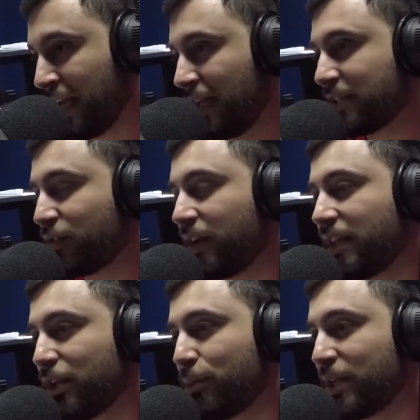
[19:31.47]
It's funny
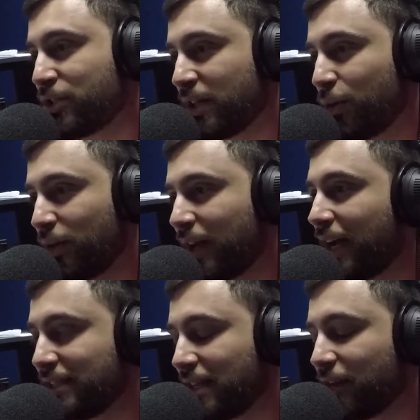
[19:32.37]
that you mentioned the
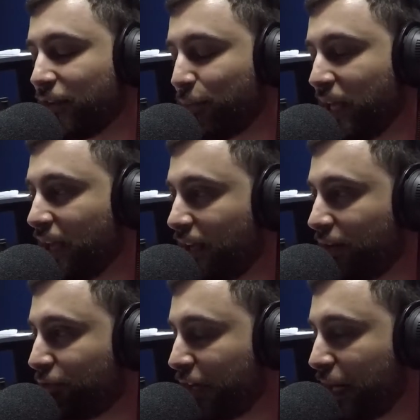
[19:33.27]
idea of it being
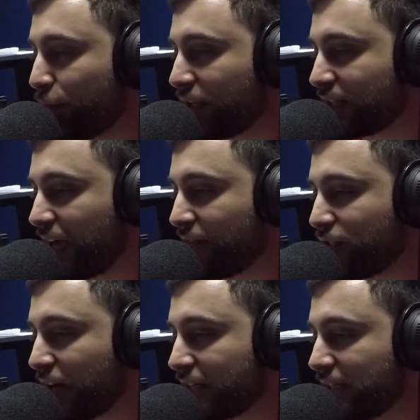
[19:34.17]
unforgettable because I
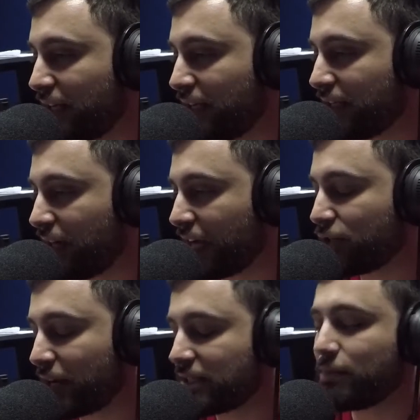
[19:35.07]
directed
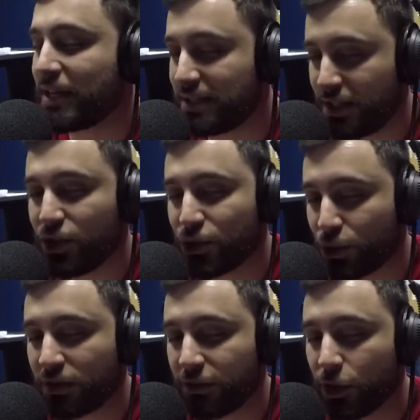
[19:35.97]
my senior
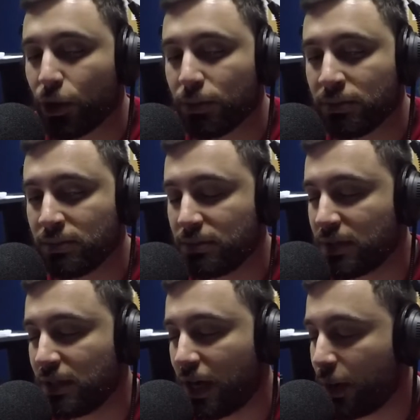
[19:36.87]
short film.
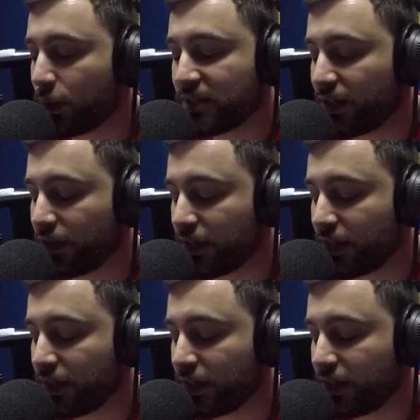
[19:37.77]
I won't tell you the